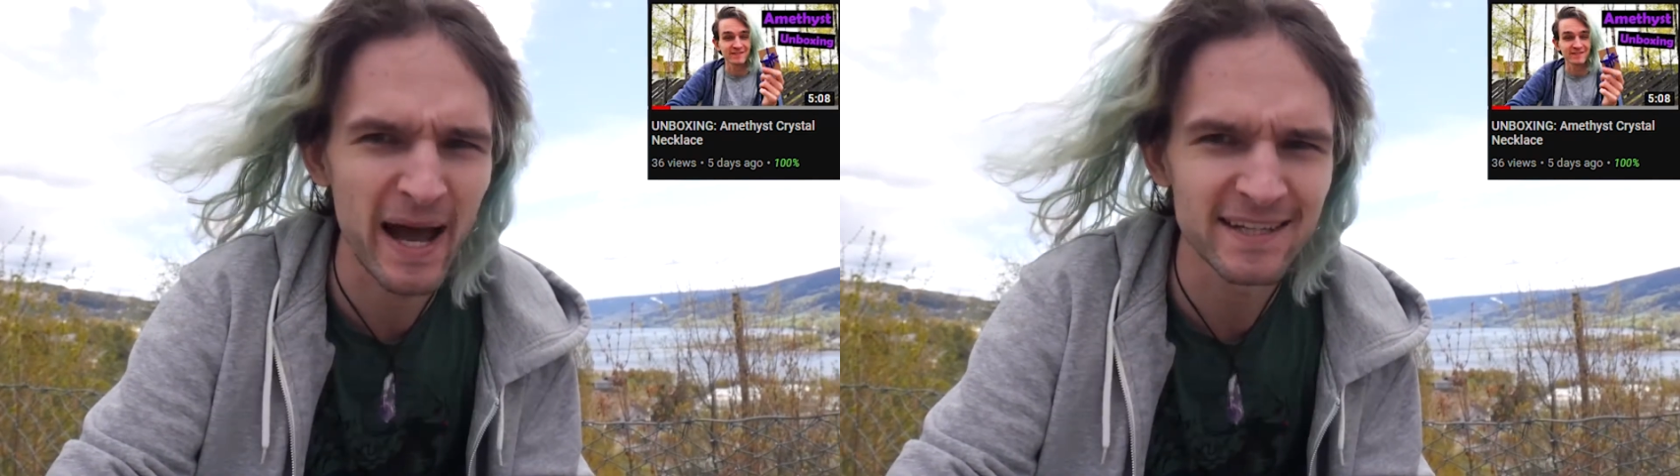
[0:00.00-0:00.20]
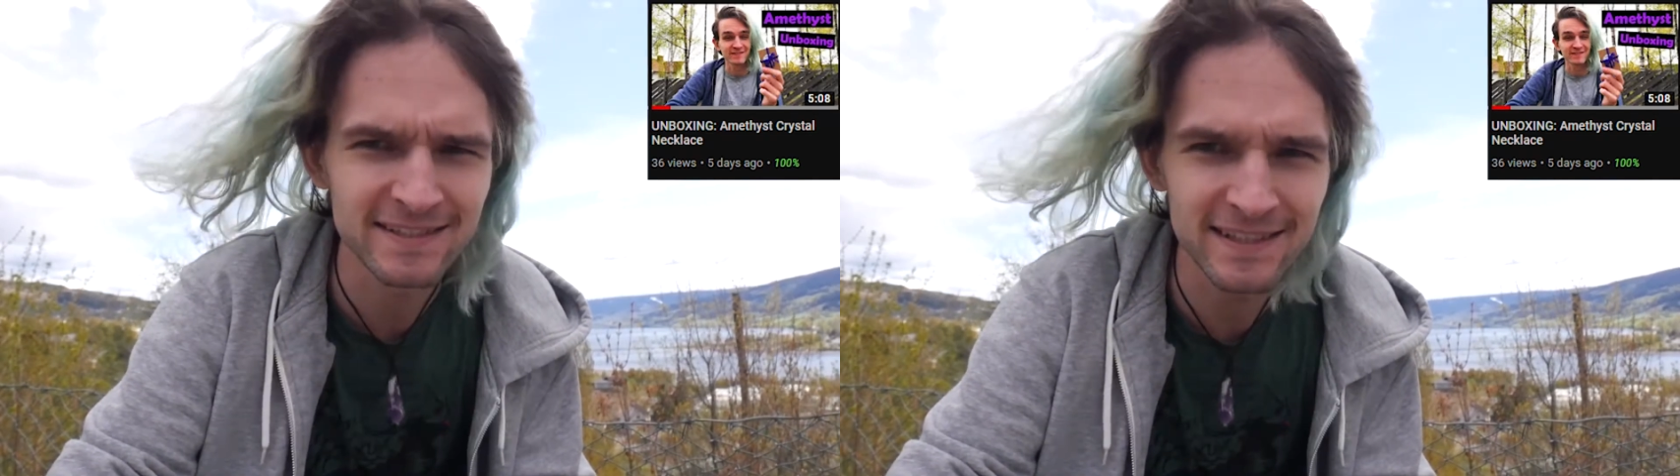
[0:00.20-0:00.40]

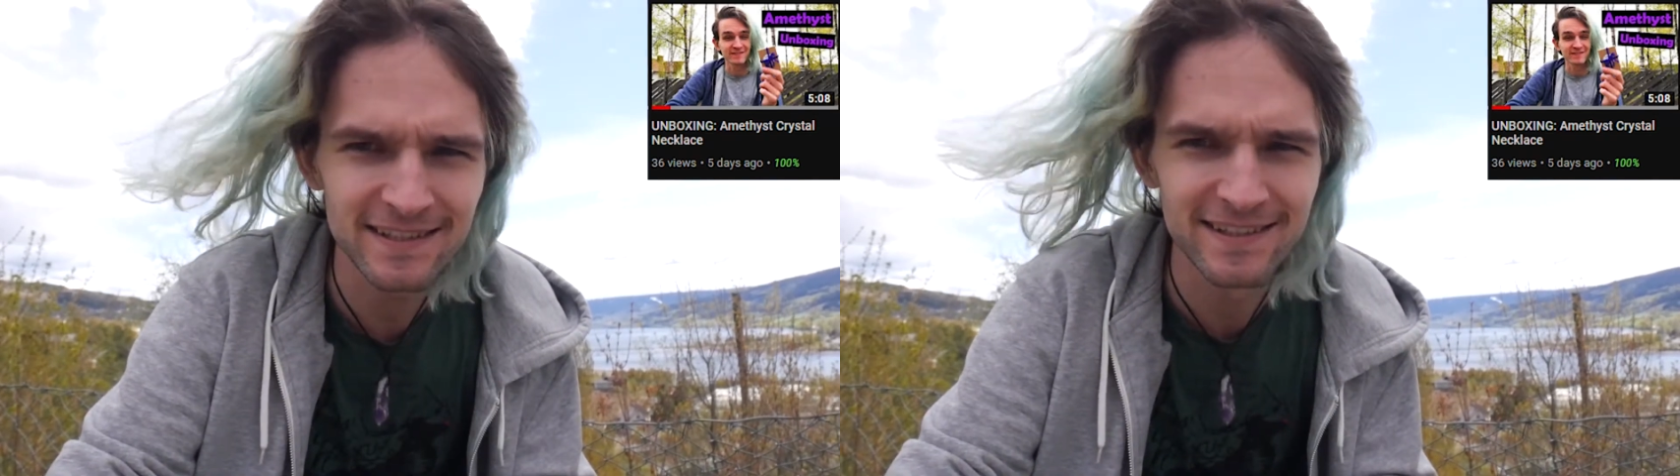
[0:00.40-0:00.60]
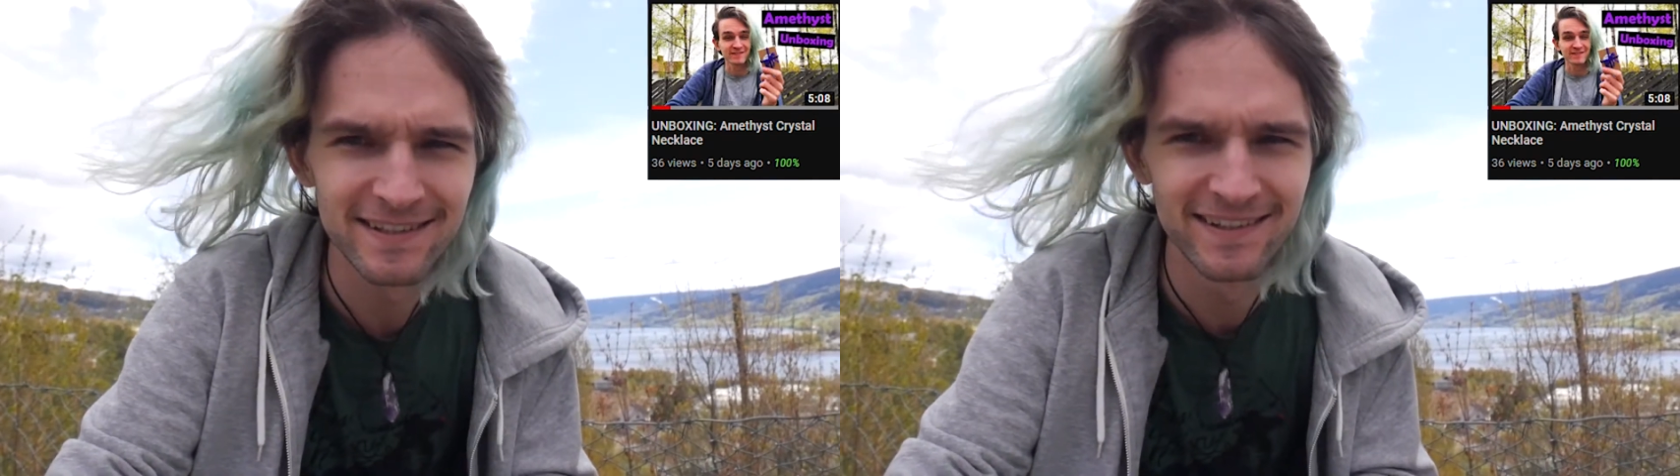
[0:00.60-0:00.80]
icy?
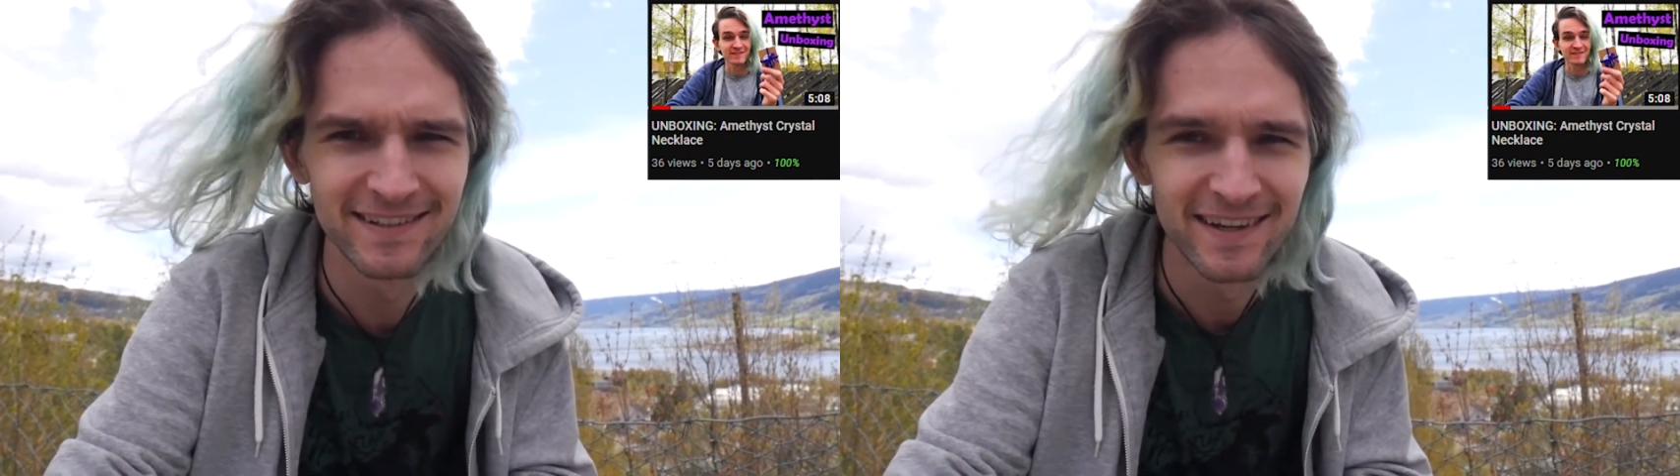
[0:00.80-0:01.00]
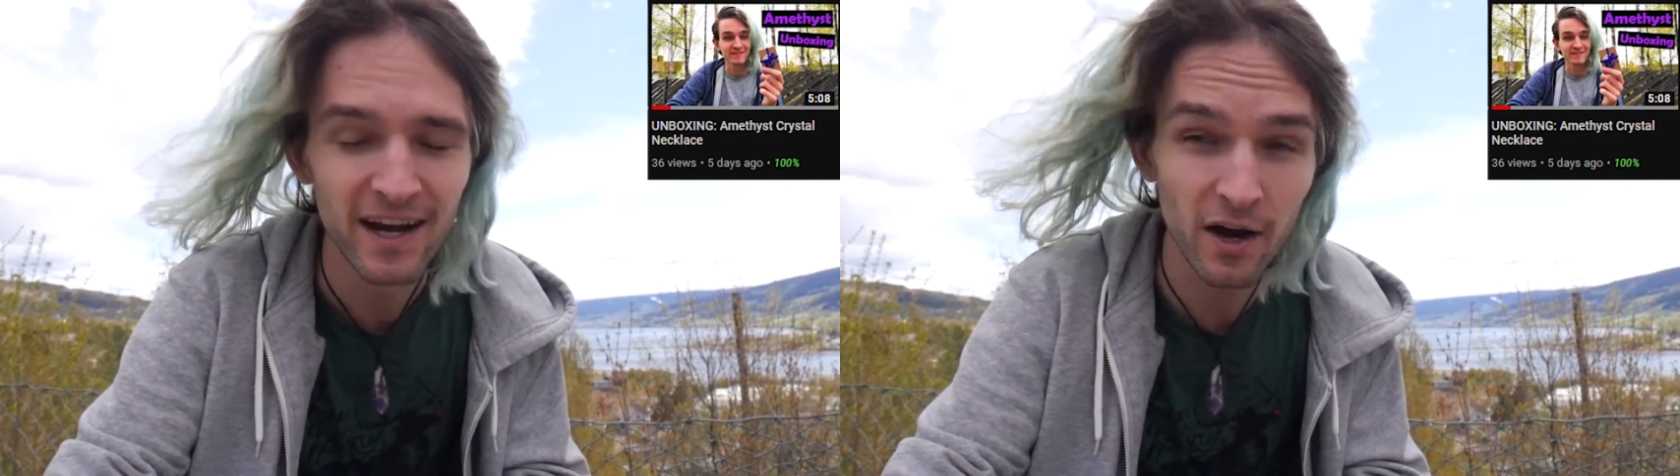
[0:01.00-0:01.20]

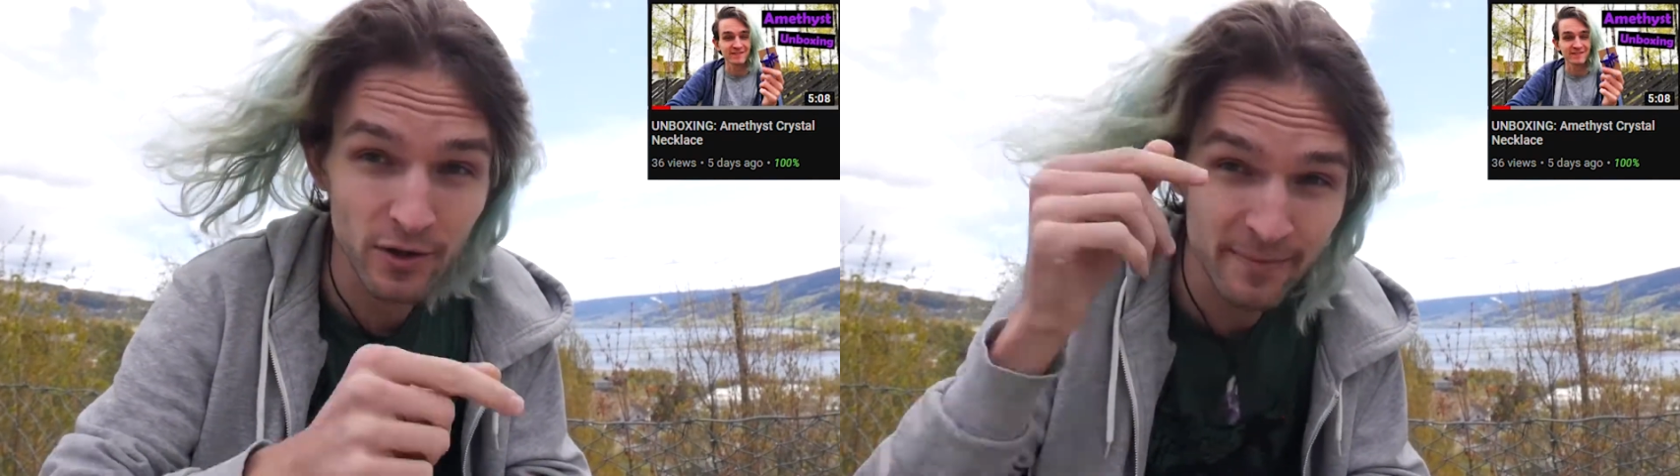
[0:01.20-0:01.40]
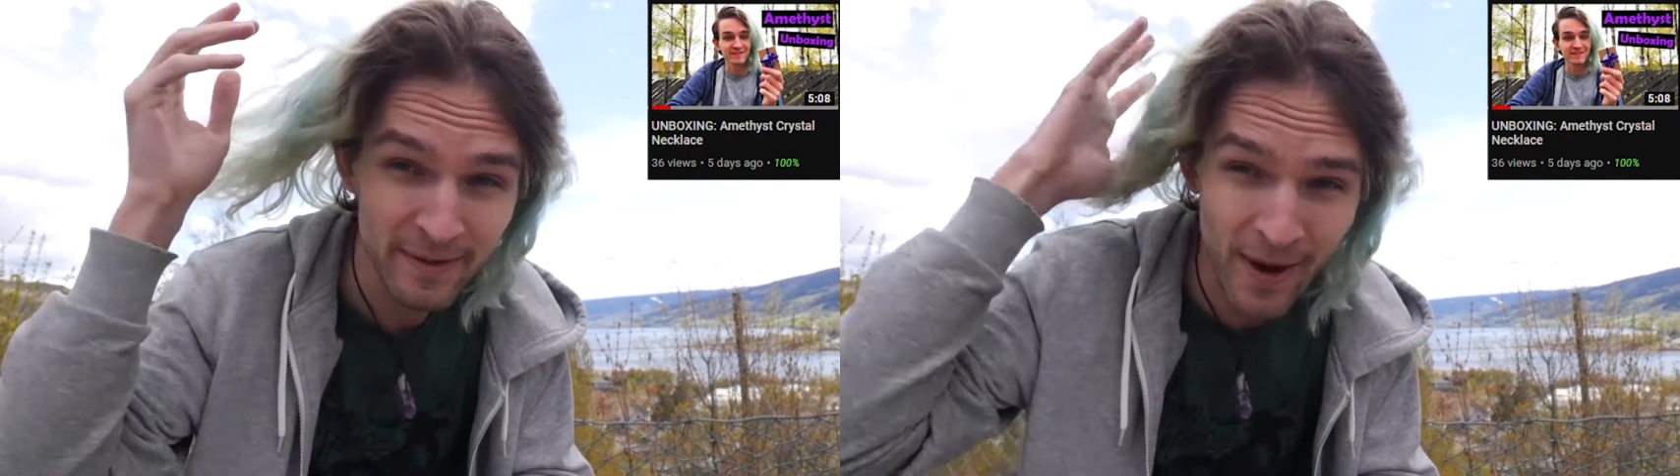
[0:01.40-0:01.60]
Oh,
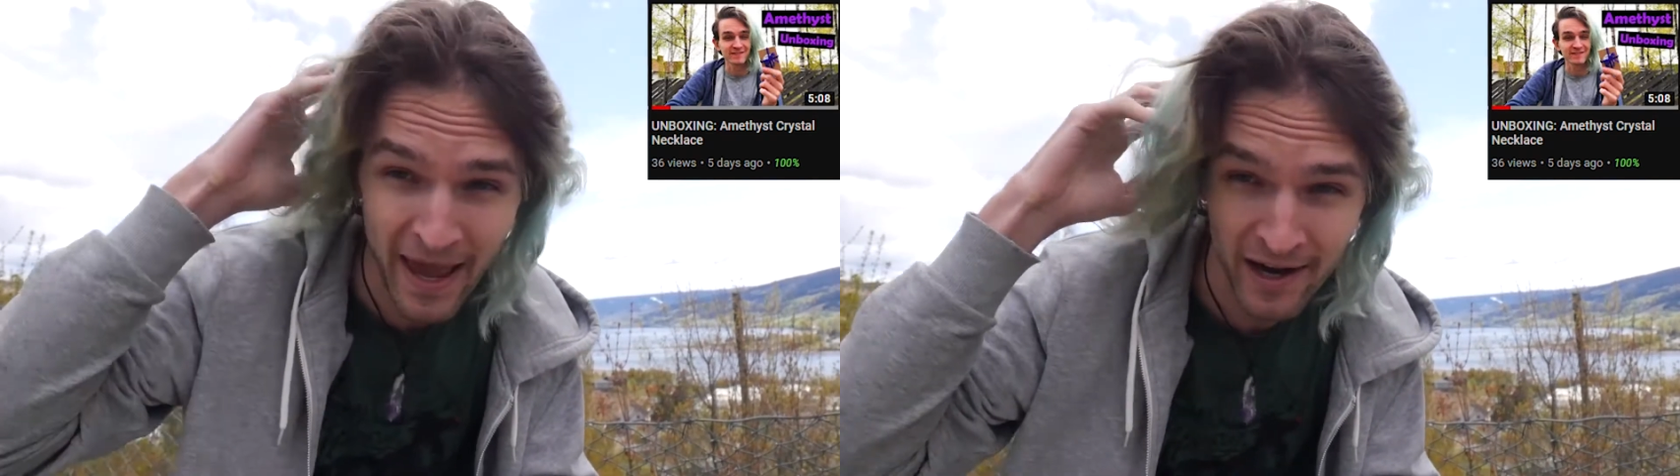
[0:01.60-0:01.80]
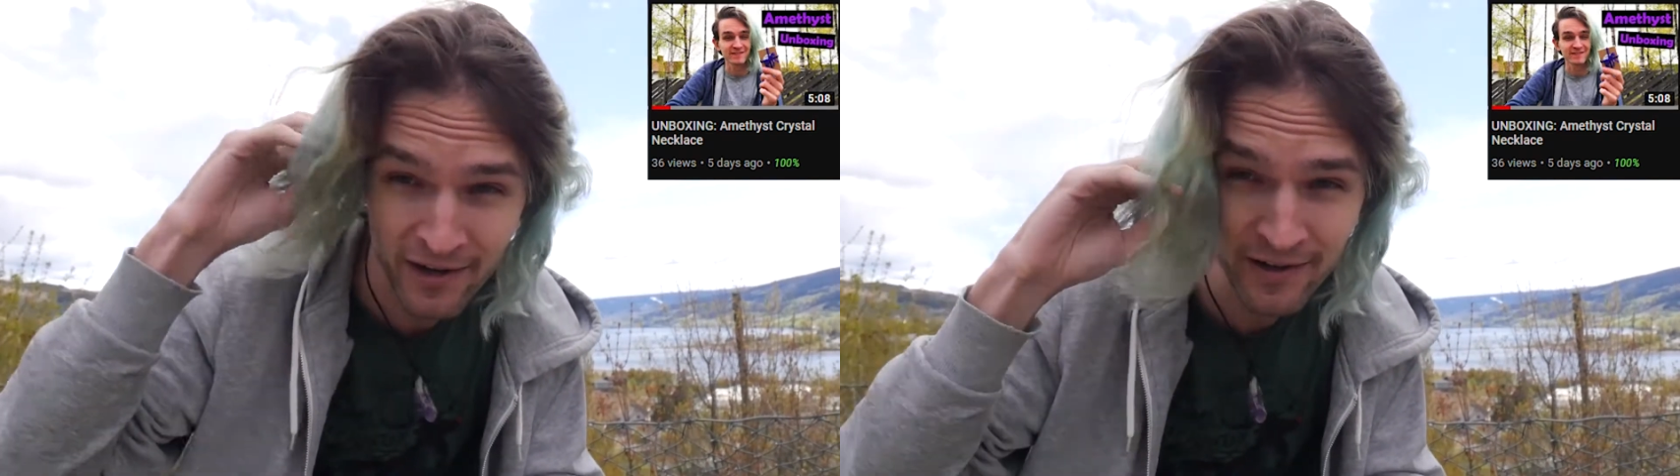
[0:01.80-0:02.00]
you mean my
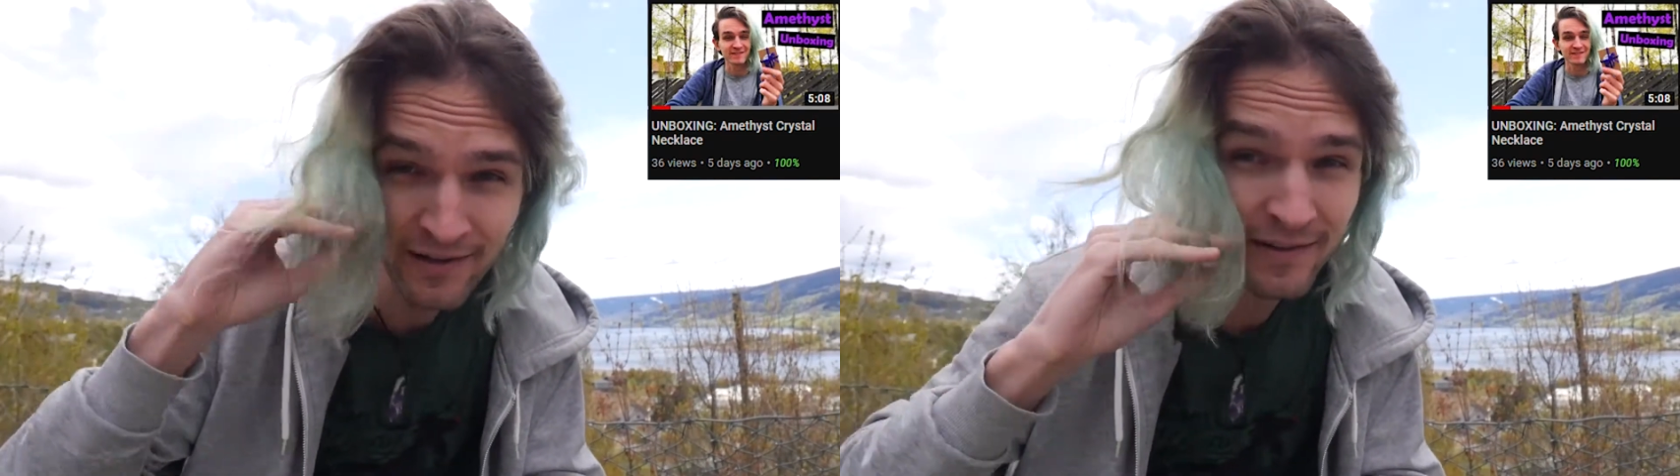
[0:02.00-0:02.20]
hair?